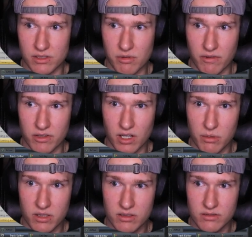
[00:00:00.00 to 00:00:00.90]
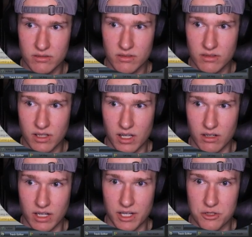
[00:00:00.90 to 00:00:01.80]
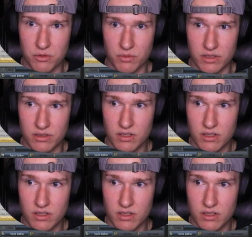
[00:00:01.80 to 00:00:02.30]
So we have our dummy and our Extra 1.